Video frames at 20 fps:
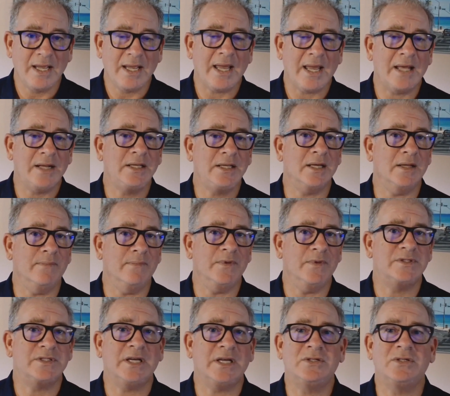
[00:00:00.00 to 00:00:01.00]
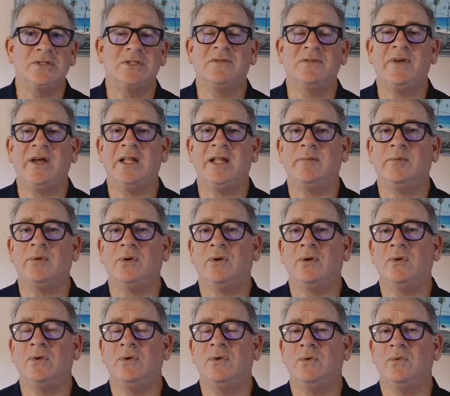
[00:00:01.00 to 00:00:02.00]
And again, this agent's
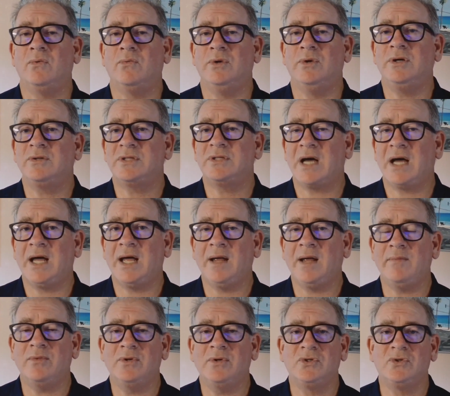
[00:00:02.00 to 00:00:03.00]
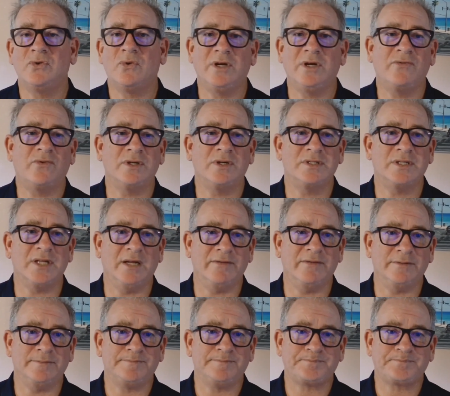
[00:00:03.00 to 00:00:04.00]
available real time,
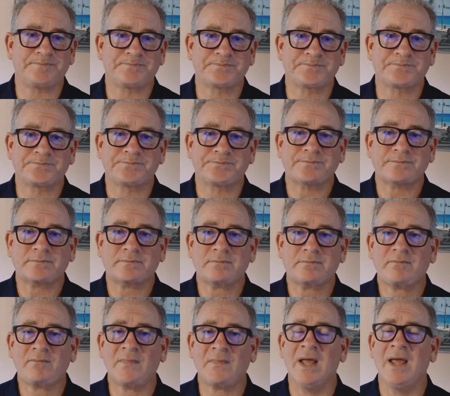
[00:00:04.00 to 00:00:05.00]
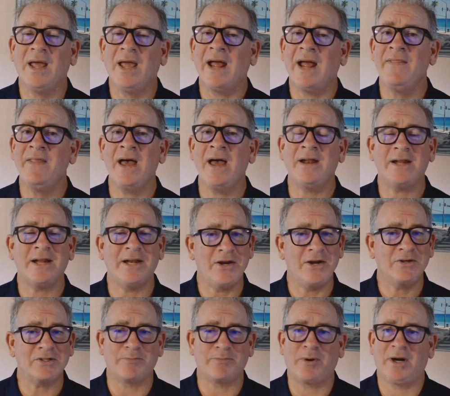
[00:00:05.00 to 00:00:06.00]
24/7. And
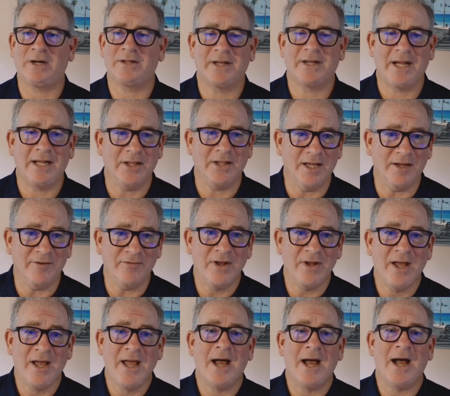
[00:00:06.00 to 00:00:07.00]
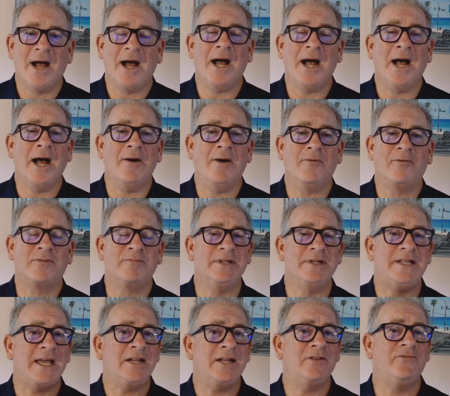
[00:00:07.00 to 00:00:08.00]
here's a part that I love. From a
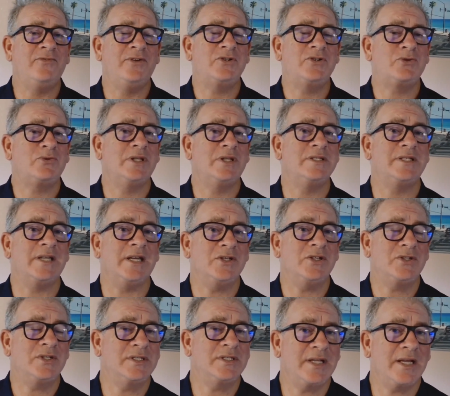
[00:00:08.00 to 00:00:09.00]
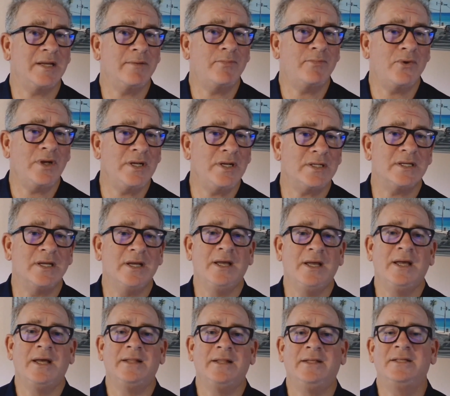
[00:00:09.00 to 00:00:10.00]
data visualization standpoint,
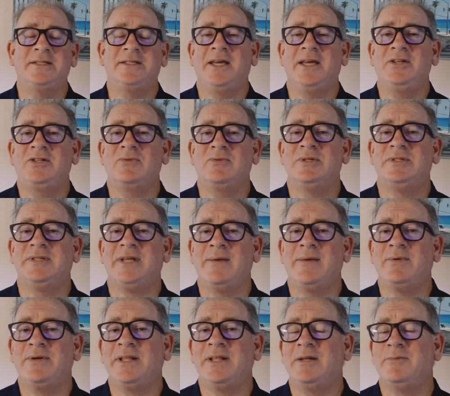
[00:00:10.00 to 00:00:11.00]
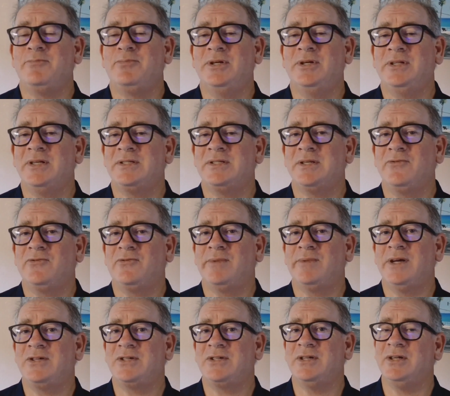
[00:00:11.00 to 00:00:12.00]
this agent was able then to put this
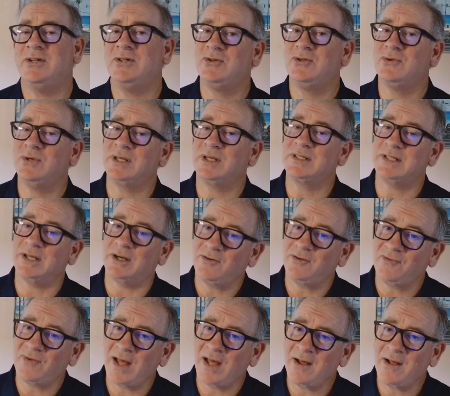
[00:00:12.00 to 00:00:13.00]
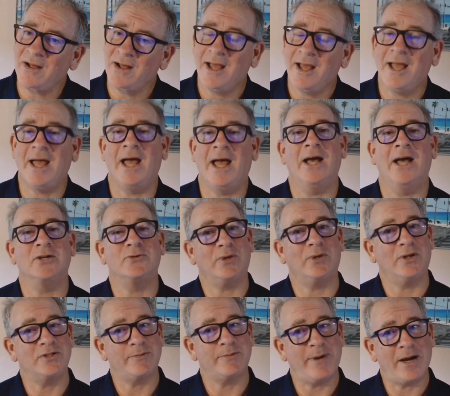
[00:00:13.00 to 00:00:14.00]
information into an Excel file as
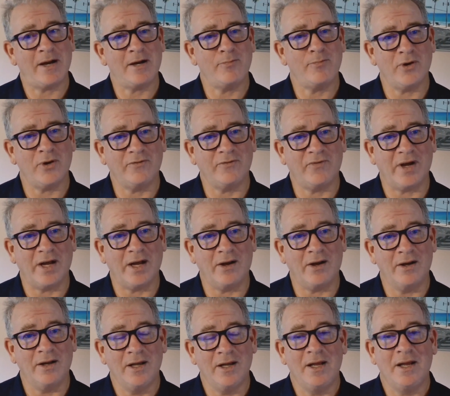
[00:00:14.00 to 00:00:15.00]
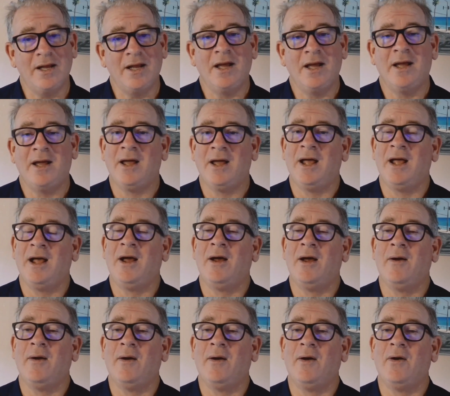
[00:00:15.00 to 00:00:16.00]
well as a PowerPoint file.
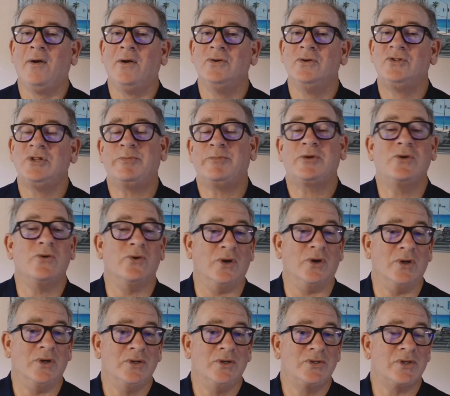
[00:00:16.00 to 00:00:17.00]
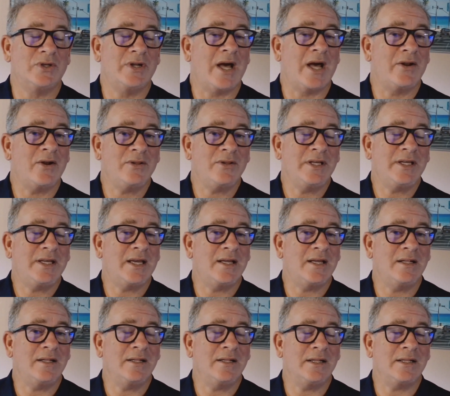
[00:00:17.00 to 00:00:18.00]
Super cool. So not only
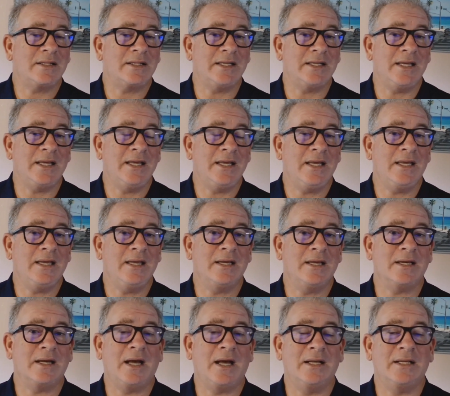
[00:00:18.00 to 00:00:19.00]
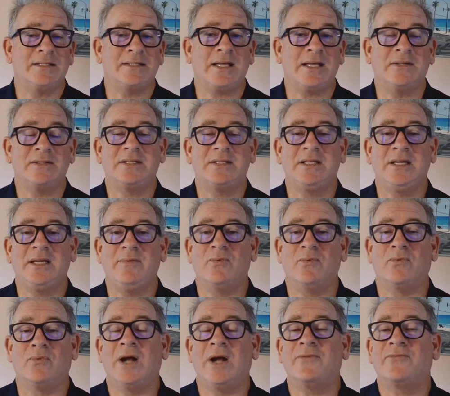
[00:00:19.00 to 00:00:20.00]
can the sales
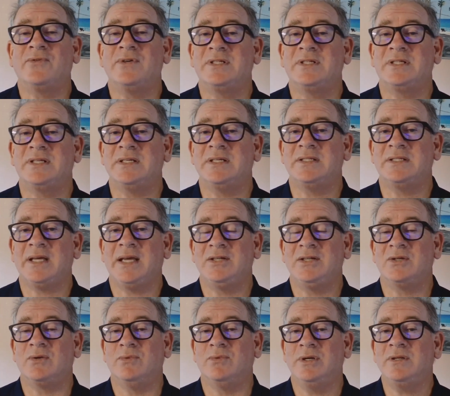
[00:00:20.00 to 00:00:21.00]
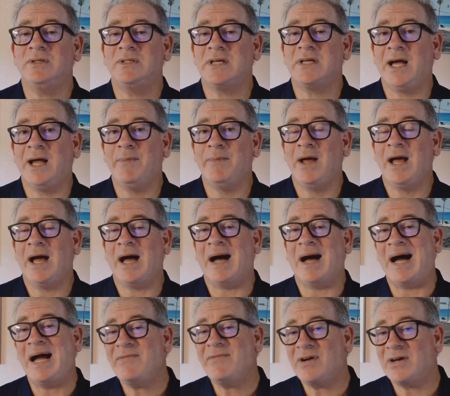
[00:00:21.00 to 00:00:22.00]
team reference this agent real time,
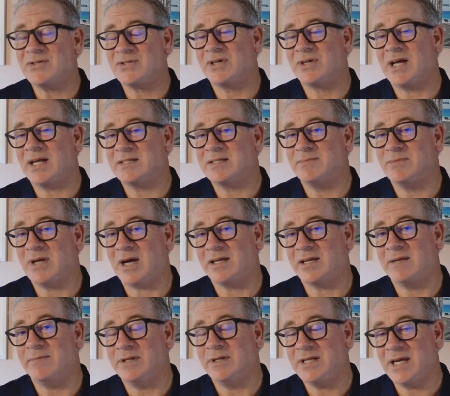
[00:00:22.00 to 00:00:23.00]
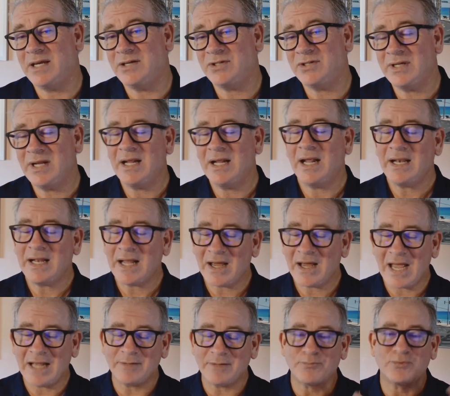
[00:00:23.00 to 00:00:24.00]
I've also got some documentation. Now, I
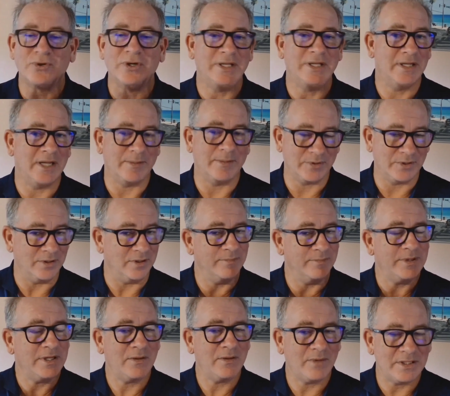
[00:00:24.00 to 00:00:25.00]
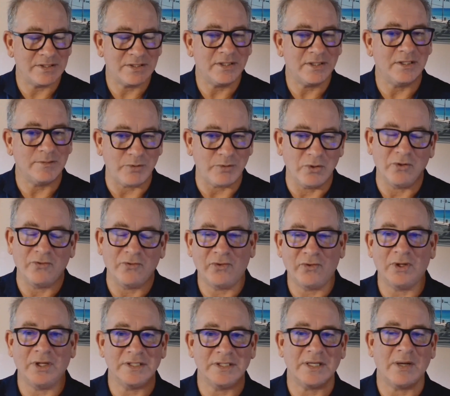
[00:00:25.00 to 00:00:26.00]
had to pretty it up a little bit. It wasn't as
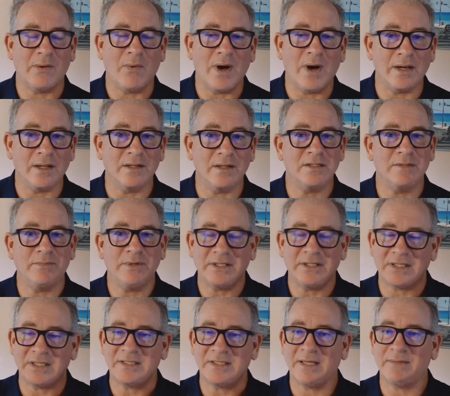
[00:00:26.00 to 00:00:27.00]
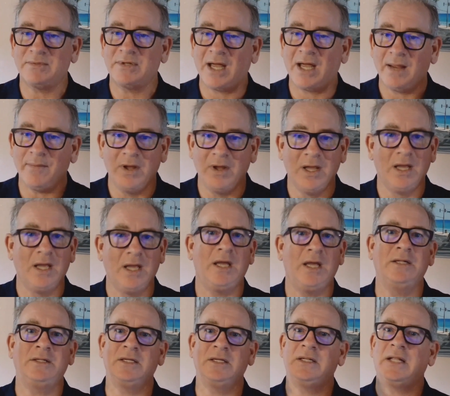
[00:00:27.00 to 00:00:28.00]
beautiful as I wanted it to be. At the same time,
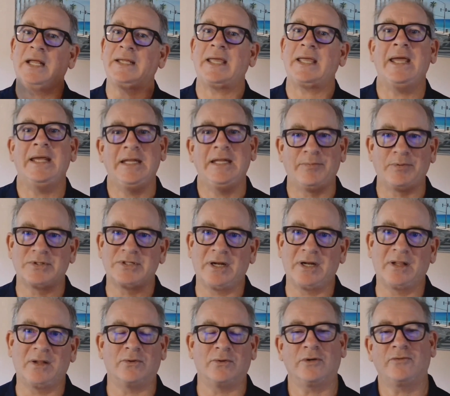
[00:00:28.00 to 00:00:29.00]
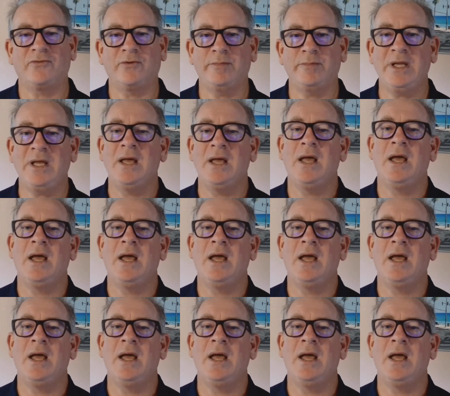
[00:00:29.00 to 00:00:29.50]
it did like 80% of the work for me.